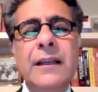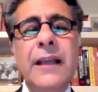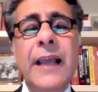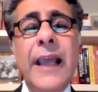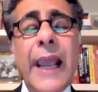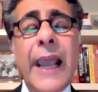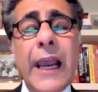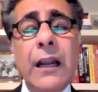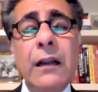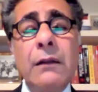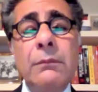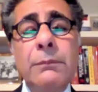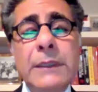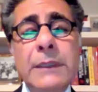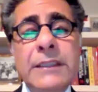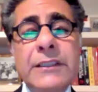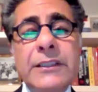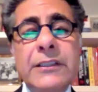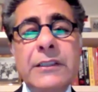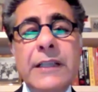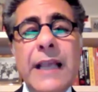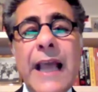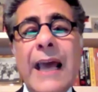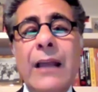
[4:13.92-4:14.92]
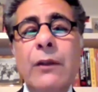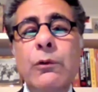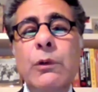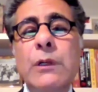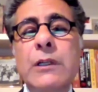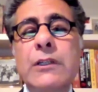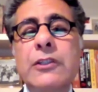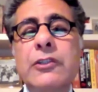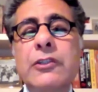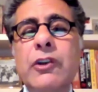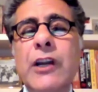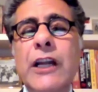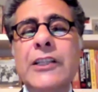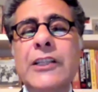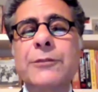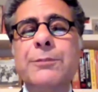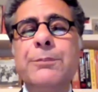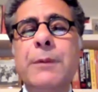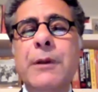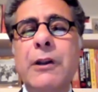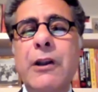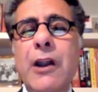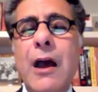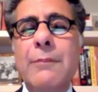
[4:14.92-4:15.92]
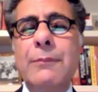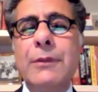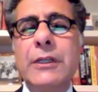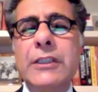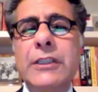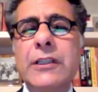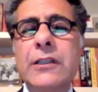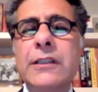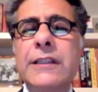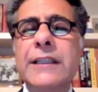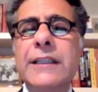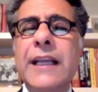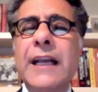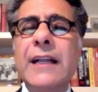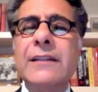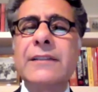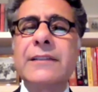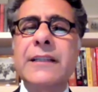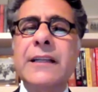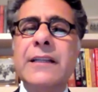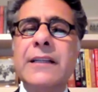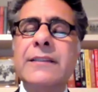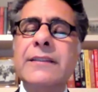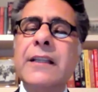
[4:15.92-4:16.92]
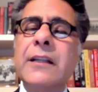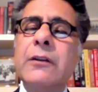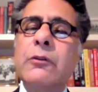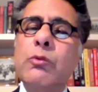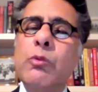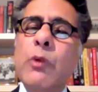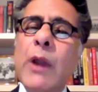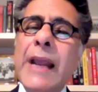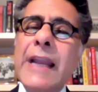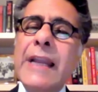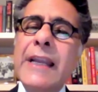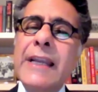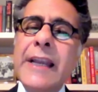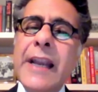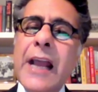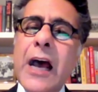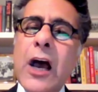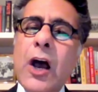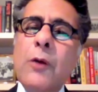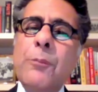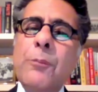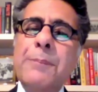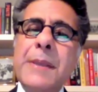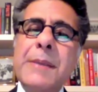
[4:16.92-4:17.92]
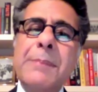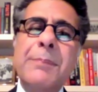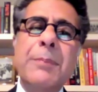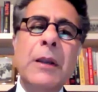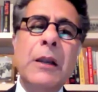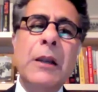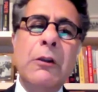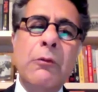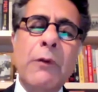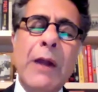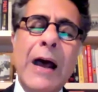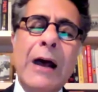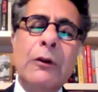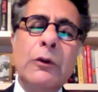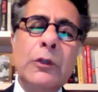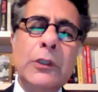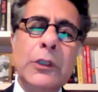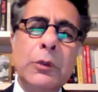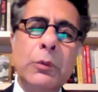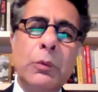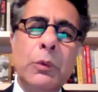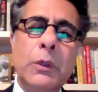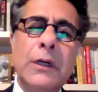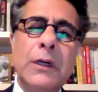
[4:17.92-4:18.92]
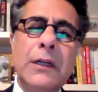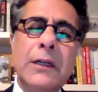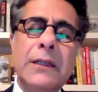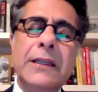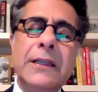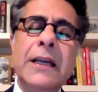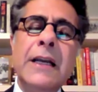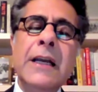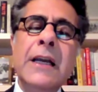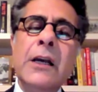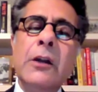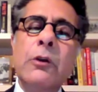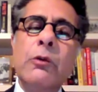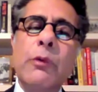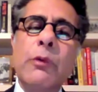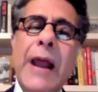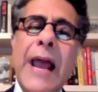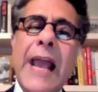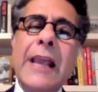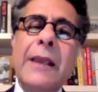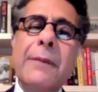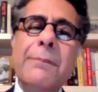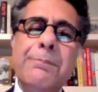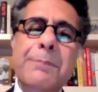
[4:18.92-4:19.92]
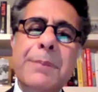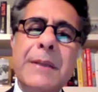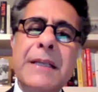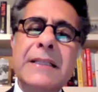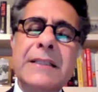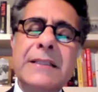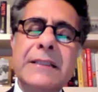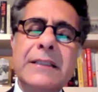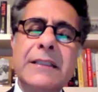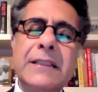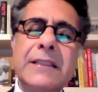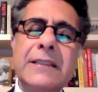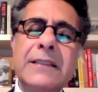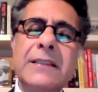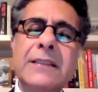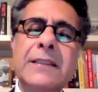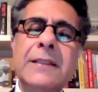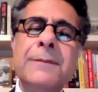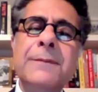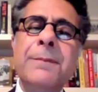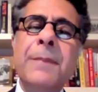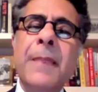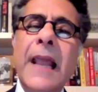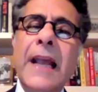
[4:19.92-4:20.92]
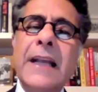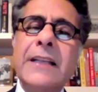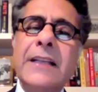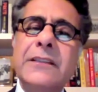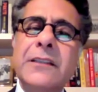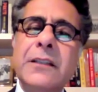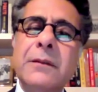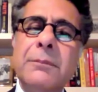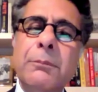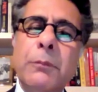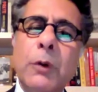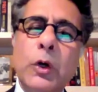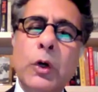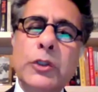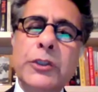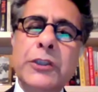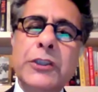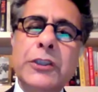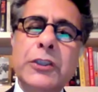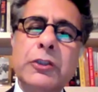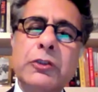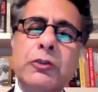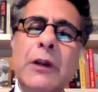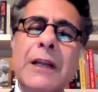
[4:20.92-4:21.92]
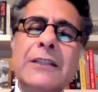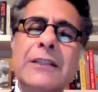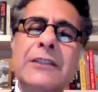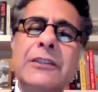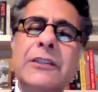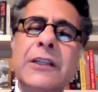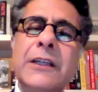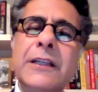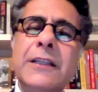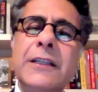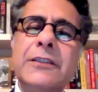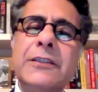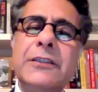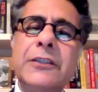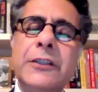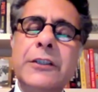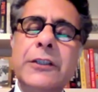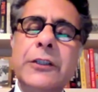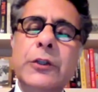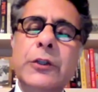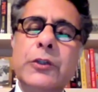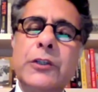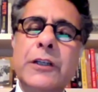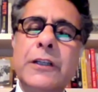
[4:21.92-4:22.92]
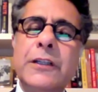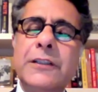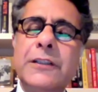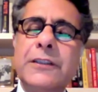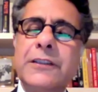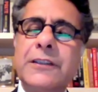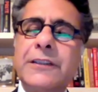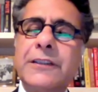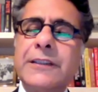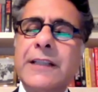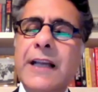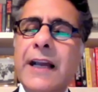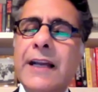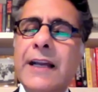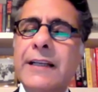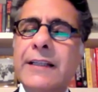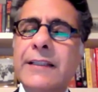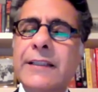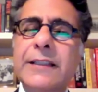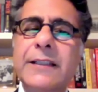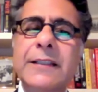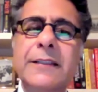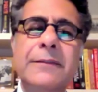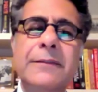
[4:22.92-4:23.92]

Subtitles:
Edelman's annual trust barometer tells us that right now people around the world rank business as the most trusted institution in society.